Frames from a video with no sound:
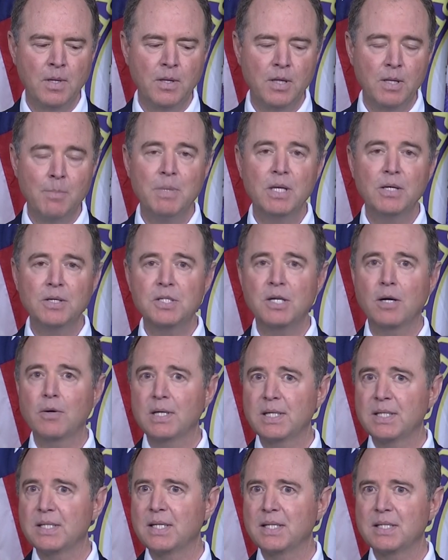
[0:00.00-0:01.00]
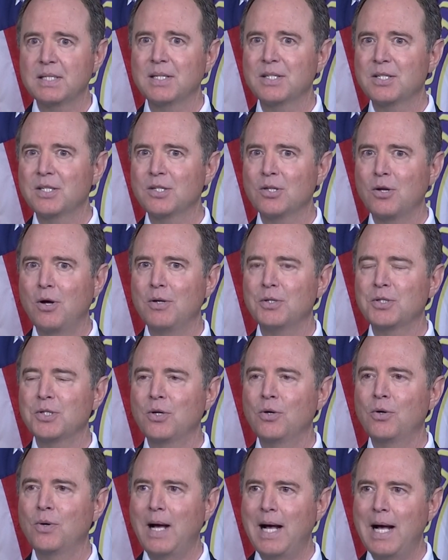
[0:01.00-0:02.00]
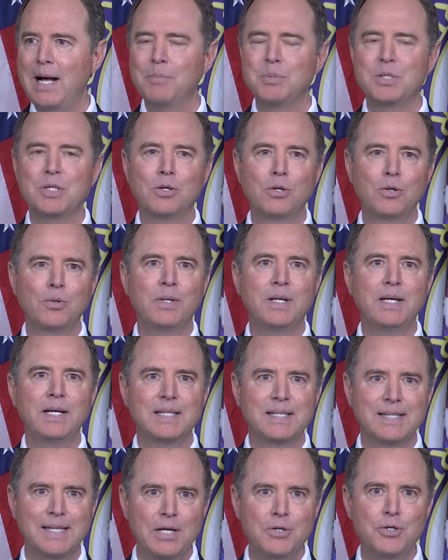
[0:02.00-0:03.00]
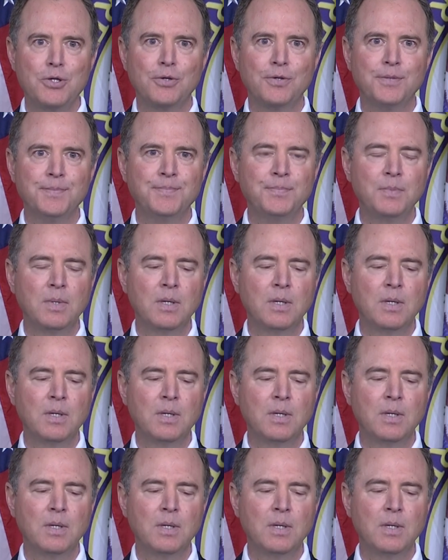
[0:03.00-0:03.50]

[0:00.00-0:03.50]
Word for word: The military assistance is also absolutely essential.